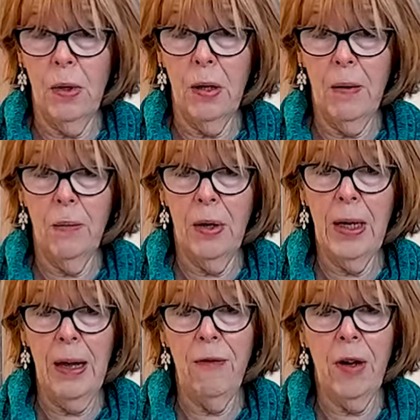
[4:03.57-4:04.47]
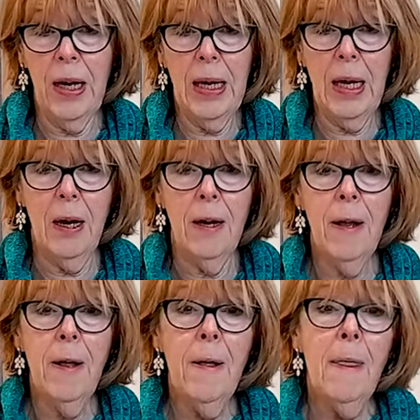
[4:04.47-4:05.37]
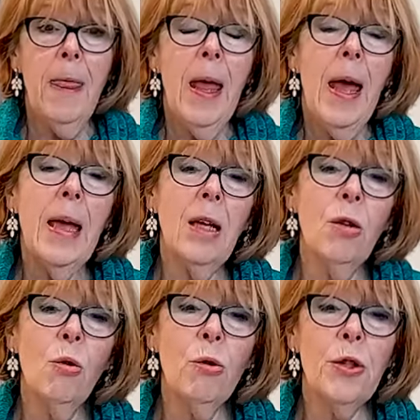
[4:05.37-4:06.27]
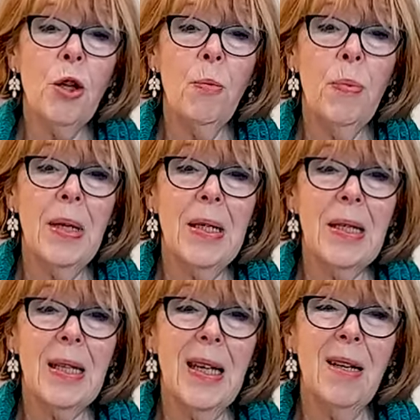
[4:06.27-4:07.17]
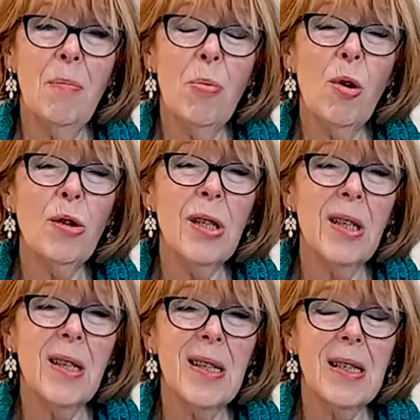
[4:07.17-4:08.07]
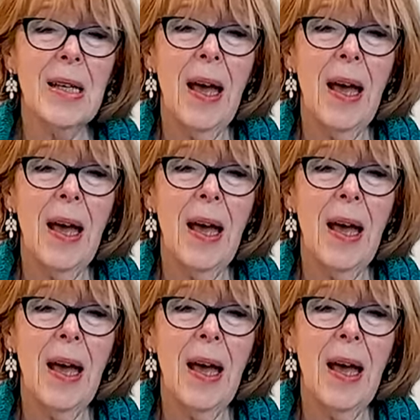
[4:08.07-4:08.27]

the, the liver here. It can also be skin products.